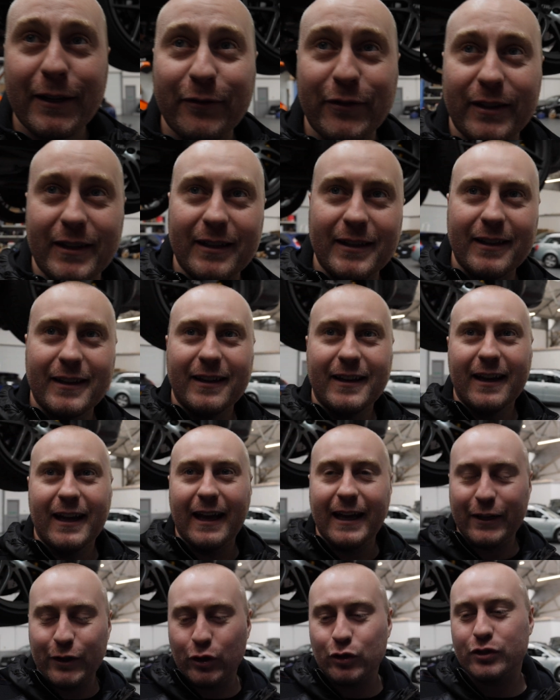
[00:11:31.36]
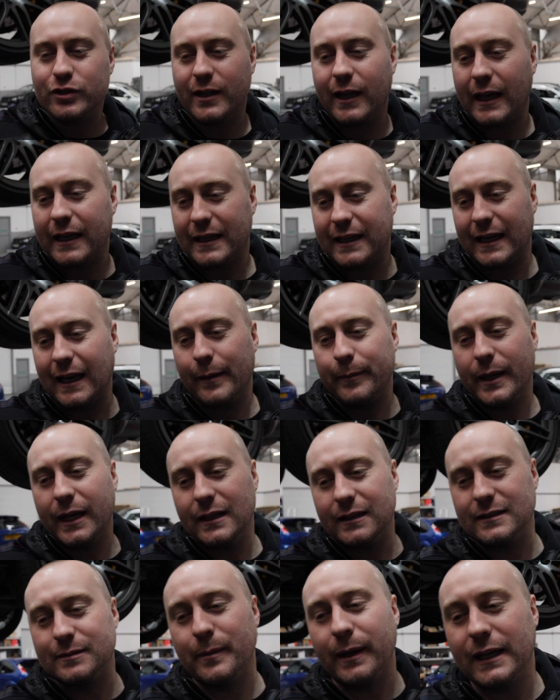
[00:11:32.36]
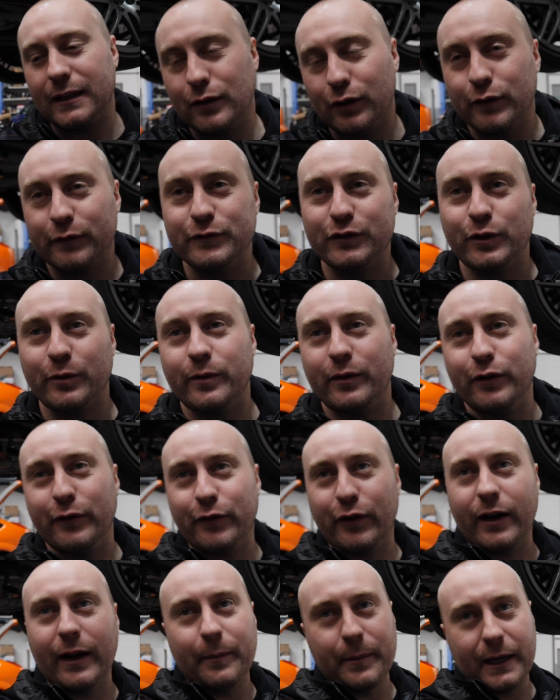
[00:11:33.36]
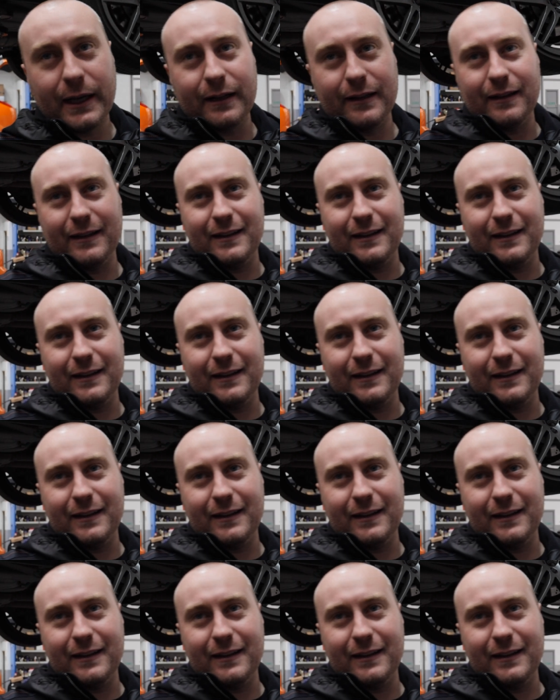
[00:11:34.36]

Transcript: it? It looks like an ML has made love to another ML.